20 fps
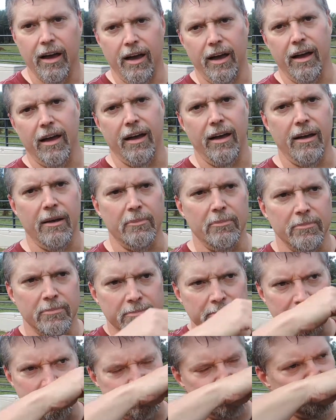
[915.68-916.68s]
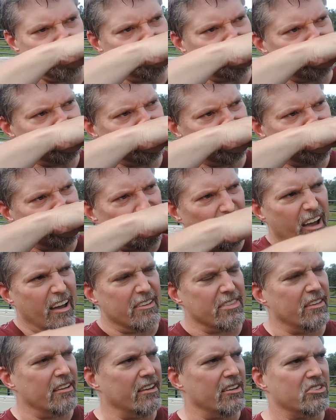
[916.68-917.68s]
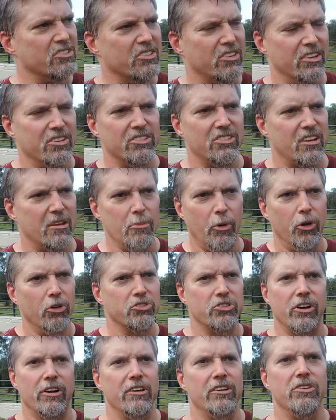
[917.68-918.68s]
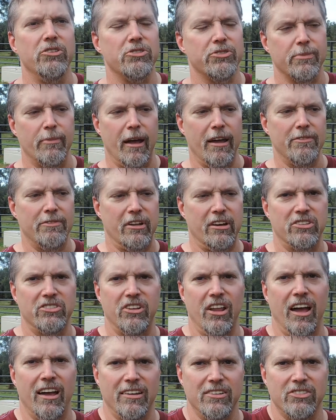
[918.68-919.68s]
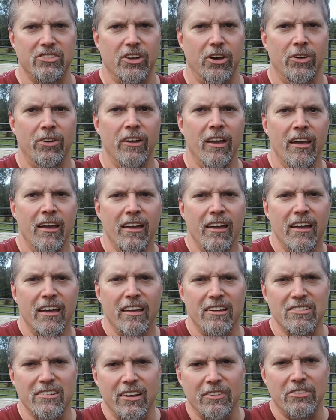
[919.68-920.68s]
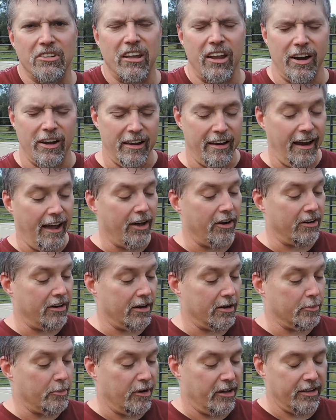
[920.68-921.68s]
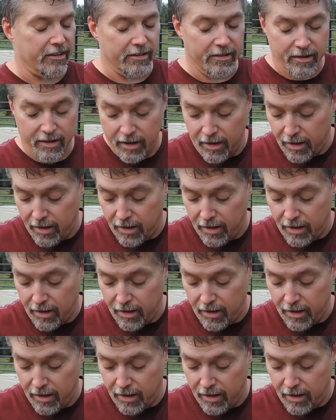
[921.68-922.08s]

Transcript: I think it's the same holster I use for my FNS9, so it's enough to carry it out here, but